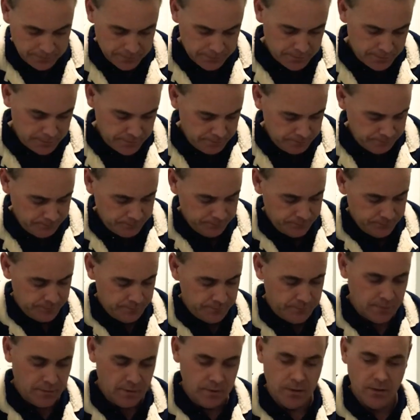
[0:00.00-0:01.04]
Okay.
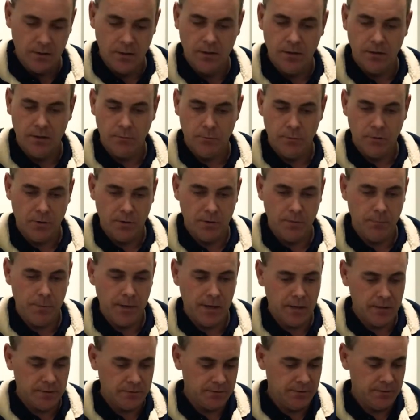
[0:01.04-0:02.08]
You've got your
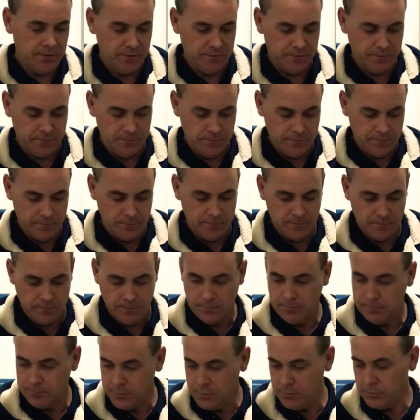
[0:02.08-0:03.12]
power to your
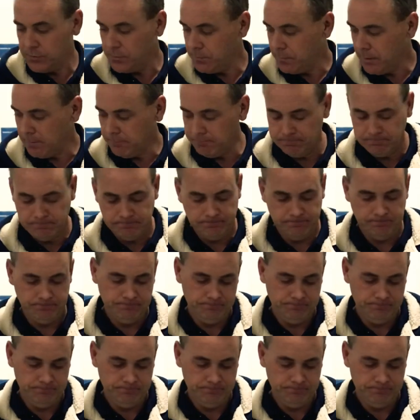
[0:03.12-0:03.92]
bilge pump.